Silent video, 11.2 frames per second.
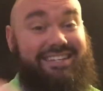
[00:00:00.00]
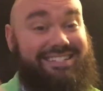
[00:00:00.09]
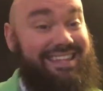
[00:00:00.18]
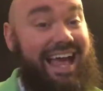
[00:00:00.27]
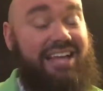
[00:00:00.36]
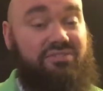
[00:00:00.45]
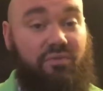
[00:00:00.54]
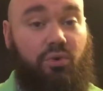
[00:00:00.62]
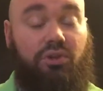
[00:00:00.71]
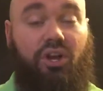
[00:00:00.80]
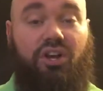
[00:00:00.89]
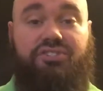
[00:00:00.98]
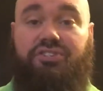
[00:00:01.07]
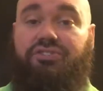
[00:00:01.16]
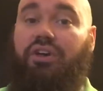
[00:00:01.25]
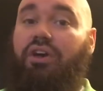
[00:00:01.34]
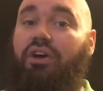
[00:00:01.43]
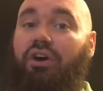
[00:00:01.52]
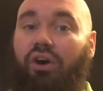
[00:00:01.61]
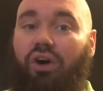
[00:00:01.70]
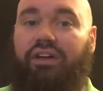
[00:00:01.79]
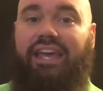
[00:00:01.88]
last 4 losses
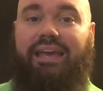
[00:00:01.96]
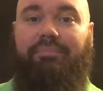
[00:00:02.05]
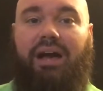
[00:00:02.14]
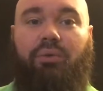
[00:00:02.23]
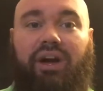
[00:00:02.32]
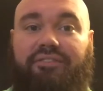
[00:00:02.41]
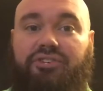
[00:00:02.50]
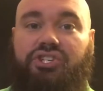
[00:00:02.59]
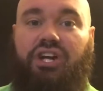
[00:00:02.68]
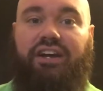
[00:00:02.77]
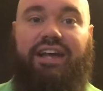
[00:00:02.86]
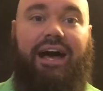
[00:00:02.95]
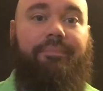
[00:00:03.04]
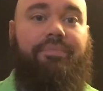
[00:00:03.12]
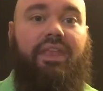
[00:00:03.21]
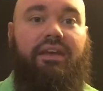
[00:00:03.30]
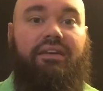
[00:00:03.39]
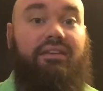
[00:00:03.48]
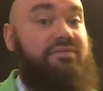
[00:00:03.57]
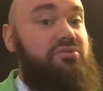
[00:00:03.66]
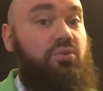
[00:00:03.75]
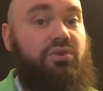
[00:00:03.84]
all came by way of shutout.
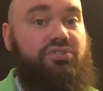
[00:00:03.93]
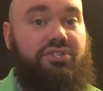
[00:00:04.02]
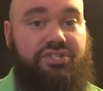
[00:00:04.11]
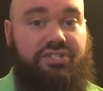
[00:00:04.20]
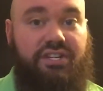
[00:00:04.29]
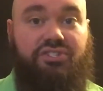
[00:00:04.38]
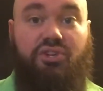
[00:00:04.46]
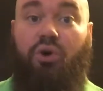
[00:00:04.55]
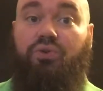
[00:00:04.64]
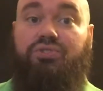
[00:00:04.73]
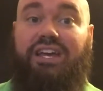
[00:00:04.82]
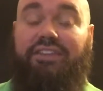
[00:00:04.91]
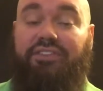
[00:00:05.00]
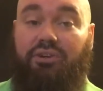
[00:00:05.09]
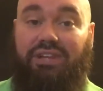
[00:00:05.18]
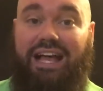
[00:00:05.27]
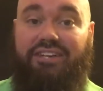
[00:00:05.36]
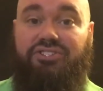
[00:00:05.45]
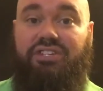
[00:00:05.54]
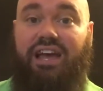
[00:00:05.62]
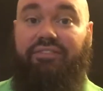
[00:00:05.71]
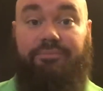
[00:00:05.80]
They've scored just 6 goals in their last
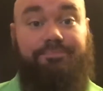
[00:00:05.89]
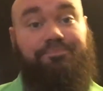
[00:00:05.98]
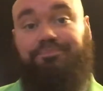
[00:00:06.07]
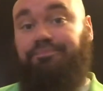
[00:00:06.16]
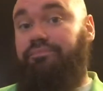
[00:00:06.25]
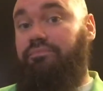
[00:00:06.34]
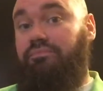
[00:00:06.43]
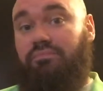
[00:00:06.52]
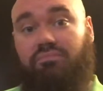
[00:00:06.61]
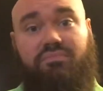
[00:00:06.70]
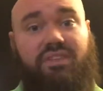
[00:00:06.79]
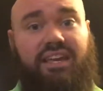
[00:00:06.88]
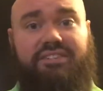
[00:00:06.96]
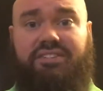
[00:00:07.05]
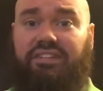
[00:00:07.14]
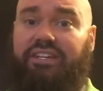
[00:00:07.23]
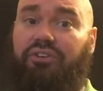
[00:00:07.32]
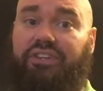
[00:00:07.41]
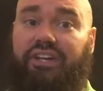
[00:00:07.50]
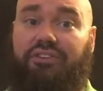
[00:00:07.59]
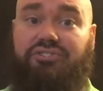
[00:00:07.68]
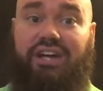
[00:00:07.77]
7. Estelí, on
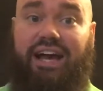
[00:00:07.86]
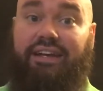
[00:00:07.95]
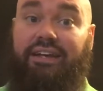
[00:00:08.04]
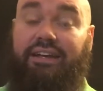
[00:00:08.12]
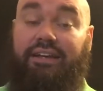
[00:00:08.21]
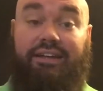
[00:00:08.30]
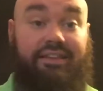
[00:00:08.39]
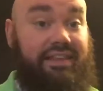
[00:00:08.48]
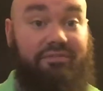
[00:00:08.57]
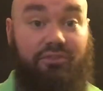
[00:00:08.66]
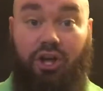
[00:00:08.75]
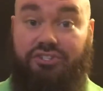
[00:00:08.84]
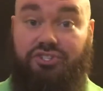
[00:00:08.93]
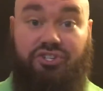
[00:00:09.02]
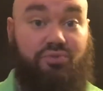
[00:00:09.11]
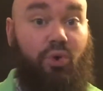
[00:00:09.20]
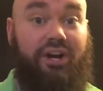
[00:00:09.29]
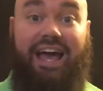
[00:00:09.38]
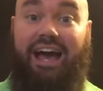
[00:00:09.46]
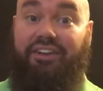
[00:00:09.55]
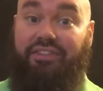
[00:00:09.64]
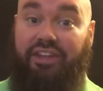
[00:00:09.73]
the other side, they've lost just 1
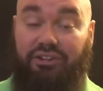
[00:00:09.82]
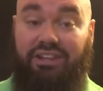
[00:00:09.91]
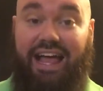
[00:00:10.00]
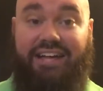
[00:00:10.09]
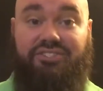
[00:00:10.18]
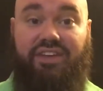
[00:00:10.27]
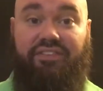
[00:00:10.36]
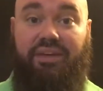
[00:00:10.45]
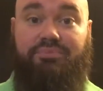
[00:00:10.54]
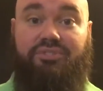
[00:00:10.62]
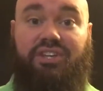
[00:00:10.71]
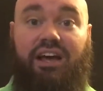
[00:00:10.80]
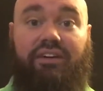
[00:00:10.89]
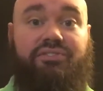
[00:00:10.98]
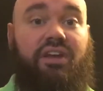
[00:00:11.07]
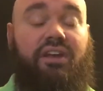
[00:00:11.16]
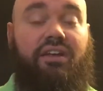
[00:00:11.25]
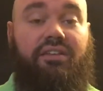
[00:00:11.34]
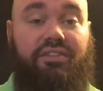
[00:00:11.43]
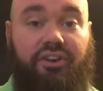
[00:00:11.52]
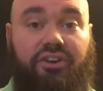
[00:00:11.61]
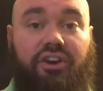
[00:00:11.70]
out of their last 7 themselves.
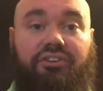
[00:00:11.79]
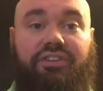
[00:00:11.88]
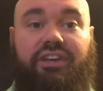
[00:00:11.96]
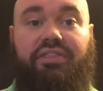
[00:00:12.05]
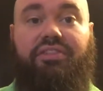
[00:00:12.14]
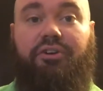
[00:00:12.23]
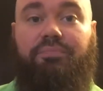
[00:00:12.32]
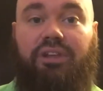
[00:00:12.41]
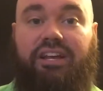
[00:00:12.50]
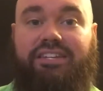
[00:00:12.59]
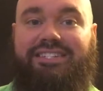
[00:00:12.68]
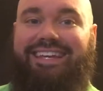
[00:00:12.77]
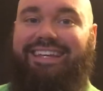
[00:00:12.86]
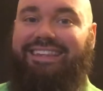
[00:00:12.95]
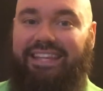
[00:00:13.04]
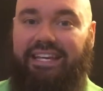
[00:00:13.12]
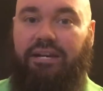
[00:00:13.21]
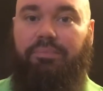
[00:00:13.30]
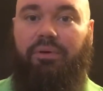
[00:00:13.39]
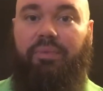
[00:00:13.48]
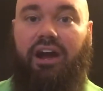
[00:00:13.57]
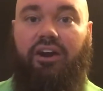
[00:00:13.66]
They're currently in 3rd place in Liga
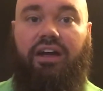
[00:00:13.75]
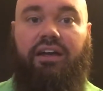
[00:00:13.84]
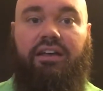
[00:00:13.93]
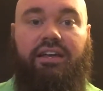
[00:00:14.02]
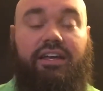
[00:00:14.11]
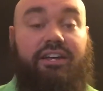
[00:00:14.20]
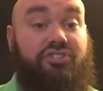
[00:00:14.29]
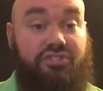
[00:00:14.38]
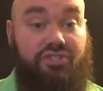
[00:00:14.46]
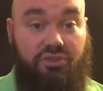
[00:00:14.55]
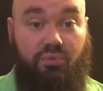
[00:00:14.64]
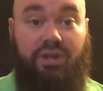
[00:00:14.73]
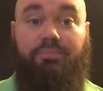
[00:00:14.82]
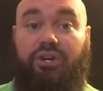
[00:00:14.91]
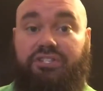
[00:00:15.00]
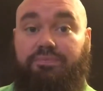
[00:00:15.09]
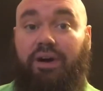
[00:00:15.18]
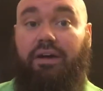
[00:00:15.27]
Primera and just 3 points